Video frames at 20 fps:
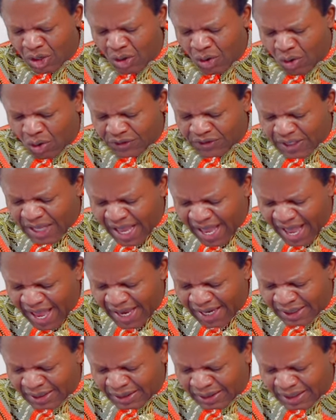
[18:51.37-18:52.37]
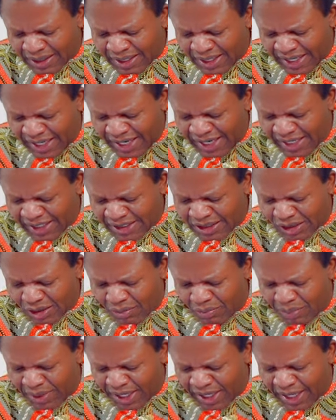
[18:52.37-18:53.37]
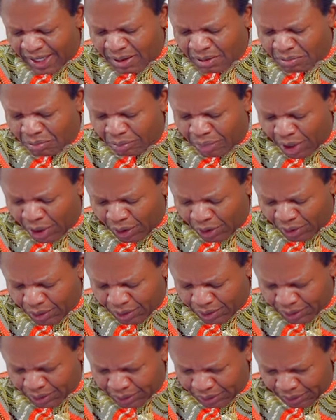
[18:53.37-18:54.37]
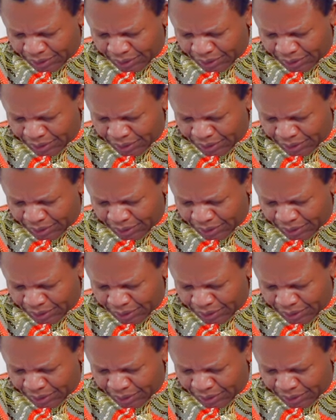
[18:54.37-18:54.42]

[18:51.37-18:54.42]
whose end is to be burned.